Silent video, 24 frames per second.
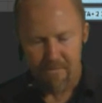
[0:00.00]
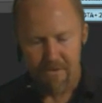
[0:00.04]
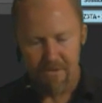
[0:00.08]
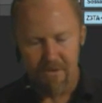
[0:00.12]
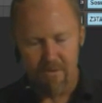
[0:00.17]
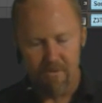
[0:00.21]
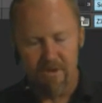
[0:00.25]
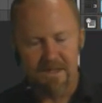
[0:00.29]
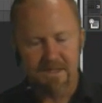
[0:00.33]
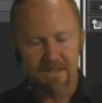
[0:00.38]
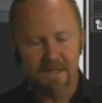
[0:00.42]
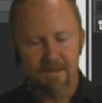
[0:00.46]

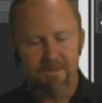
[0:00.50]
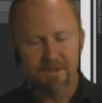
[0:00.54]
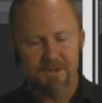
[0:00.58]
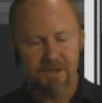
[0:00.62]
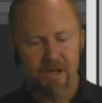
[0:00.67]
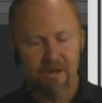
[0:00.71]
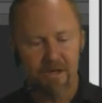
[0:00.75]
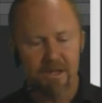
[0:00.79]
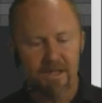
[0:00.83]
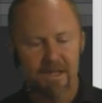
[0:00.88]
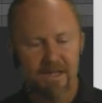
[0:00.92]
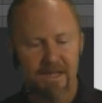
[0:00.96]
The reason I'm
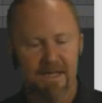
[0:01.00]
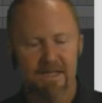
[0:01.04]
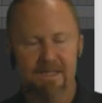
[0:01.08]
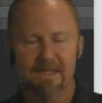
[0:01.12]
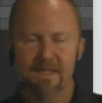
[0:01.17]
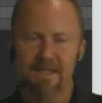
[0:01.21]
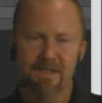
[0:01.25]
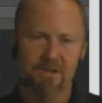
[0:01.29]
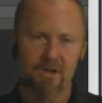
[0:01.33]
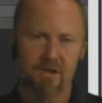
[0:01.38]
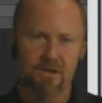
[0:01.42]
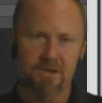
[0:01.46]
showing
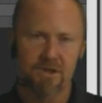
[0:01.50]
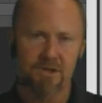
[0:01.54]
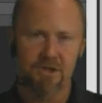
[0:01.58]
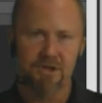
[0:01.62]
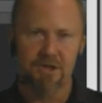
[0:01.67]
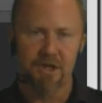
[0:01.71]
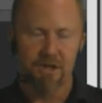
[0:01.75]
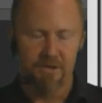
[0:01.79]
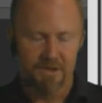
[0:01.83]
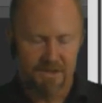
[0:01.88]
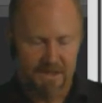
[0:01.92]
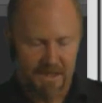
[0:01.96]
this is not to
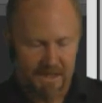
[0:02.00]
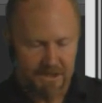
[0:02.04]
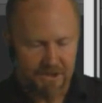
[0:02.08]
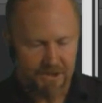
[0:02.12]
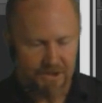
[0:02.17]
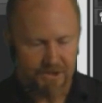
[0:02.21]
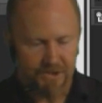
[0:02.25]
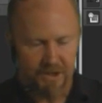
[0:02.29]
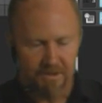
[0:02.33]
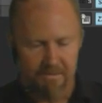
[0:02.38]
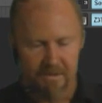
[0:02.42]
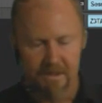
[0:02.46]
show
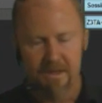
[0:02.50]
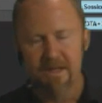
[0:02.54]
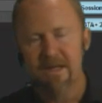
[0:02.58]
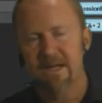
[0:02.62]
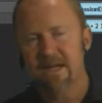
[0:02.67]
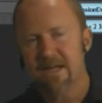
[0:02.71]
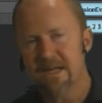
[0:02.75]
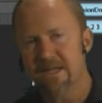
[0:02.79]
Session Drummer,